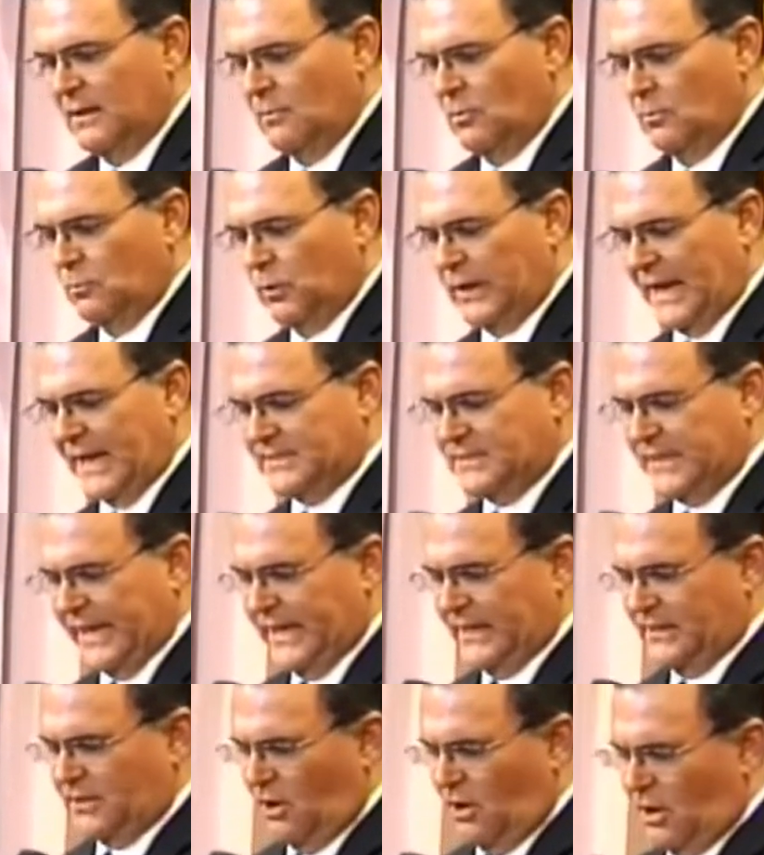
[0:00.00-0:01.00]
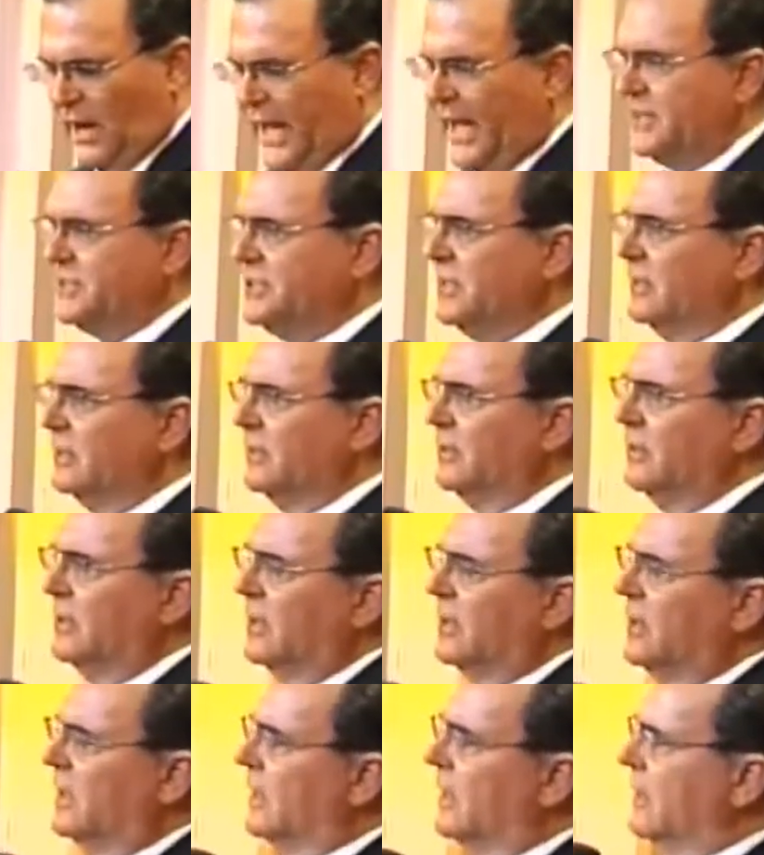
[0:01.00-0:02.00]
When I say incarnation,
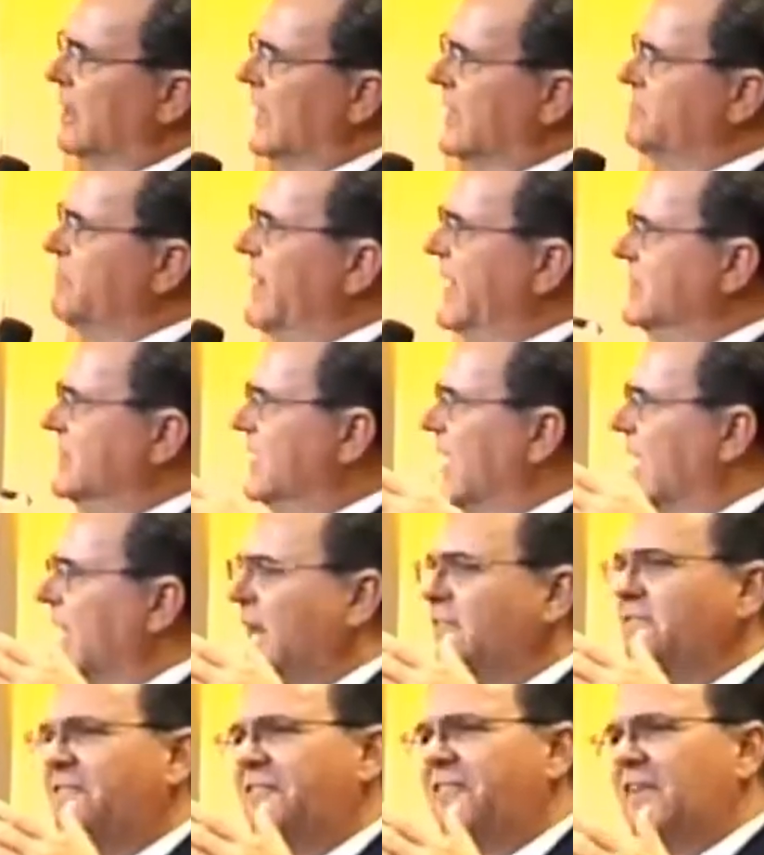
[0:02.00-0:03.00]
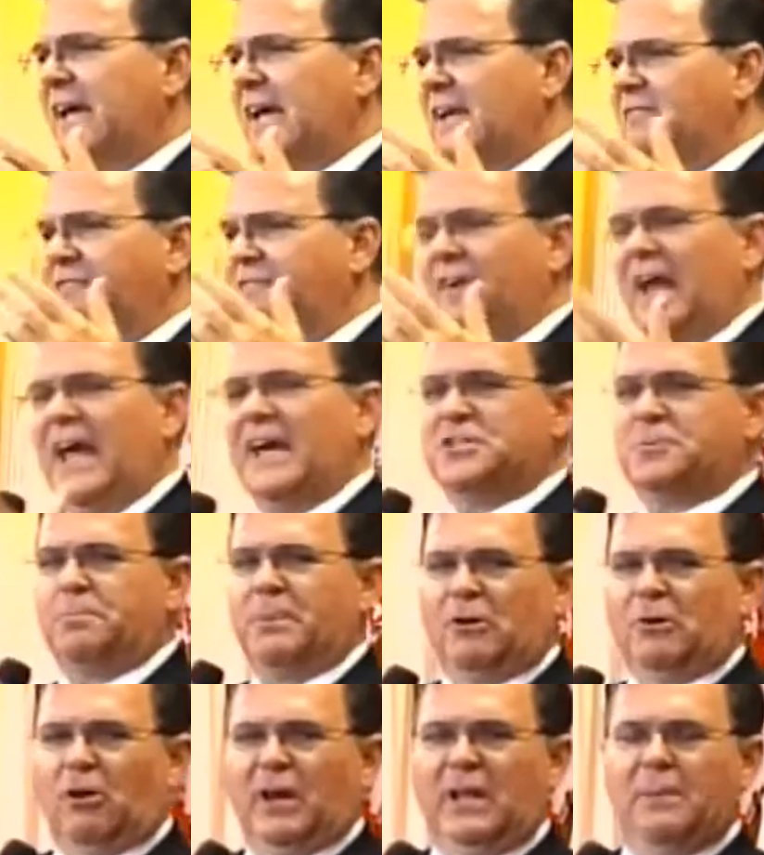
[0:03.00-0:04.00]
that means an enfleshment
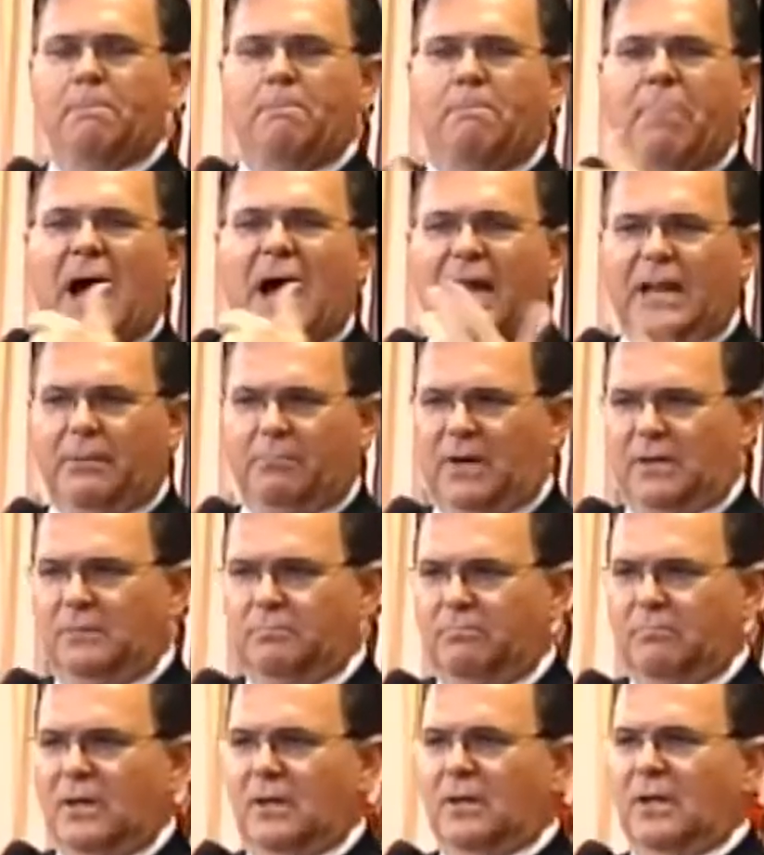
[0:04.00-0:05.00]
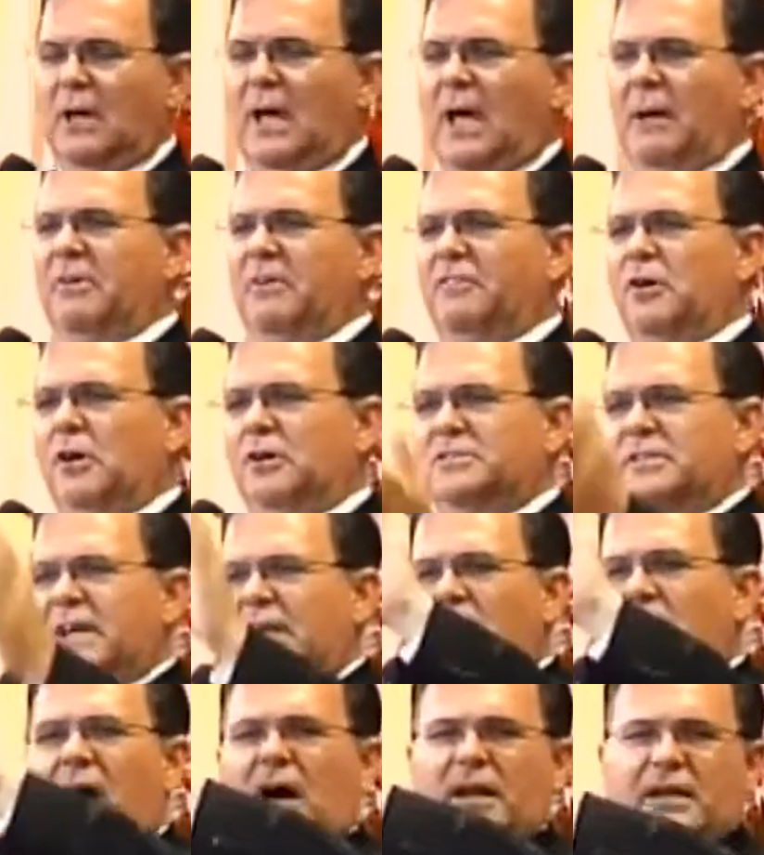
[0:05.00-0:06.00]
or an embodiment. How many of you understand
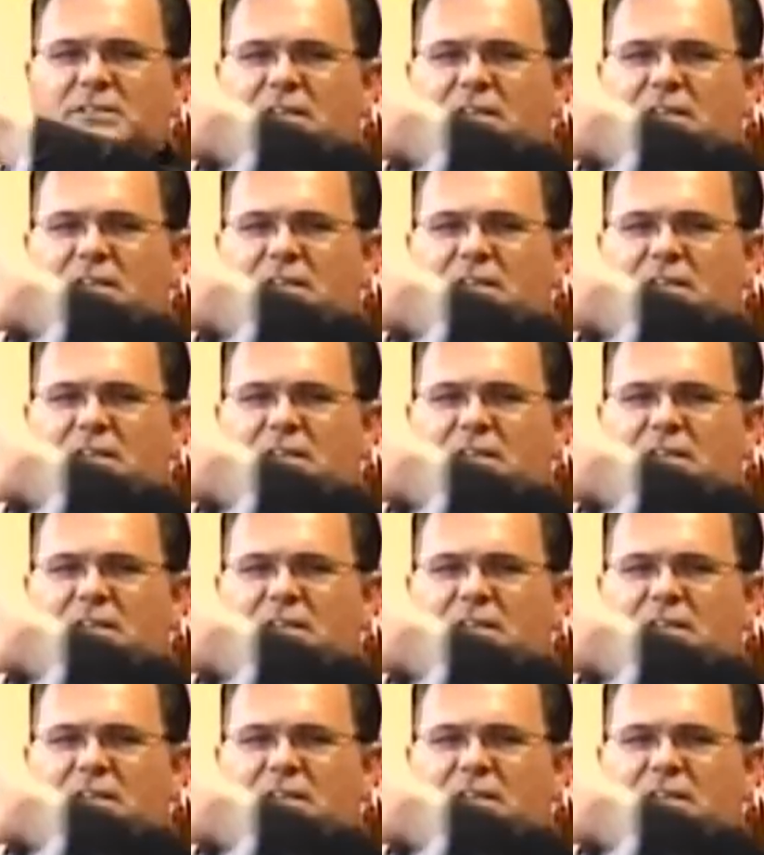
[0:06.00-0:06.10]
God is